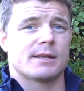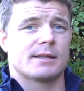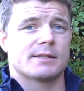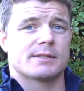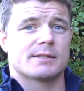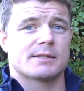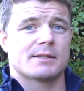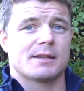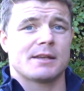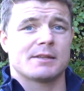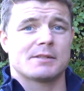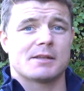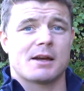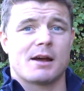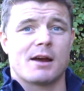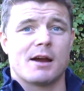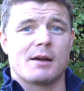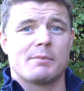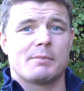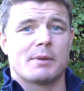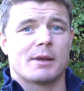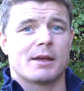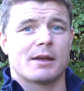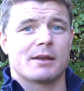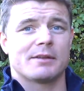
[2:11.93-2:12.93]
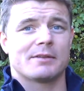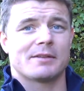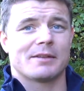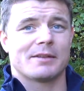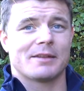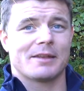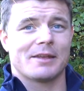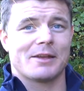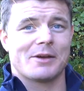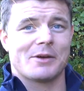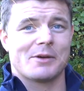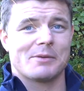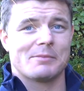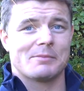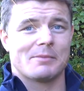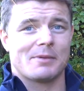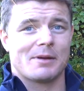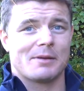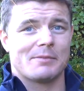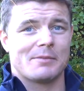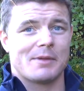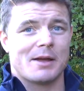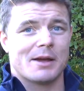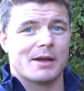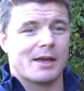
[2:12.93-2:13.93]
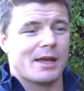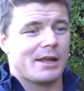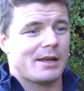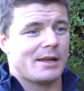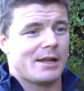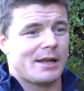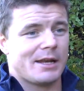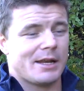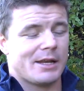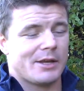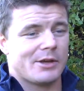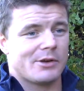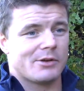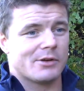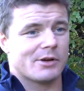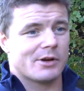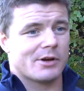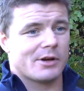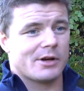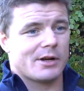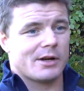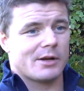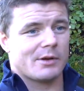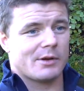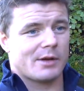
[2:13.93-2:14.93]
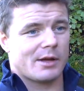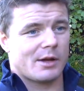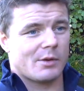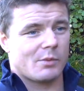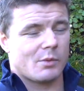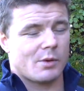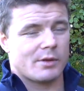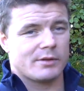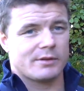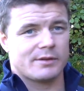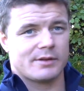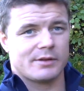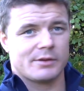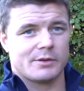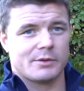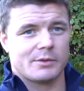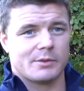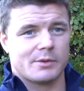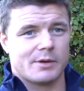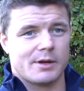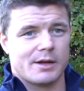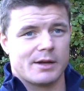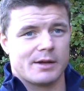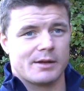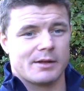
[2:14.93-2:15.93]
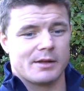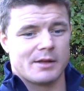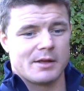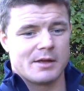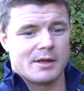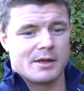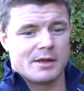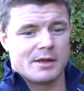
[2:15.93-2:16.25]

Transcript: It's it's hard because, you know, I'm I'm not getting any younger, and I, I want to uh,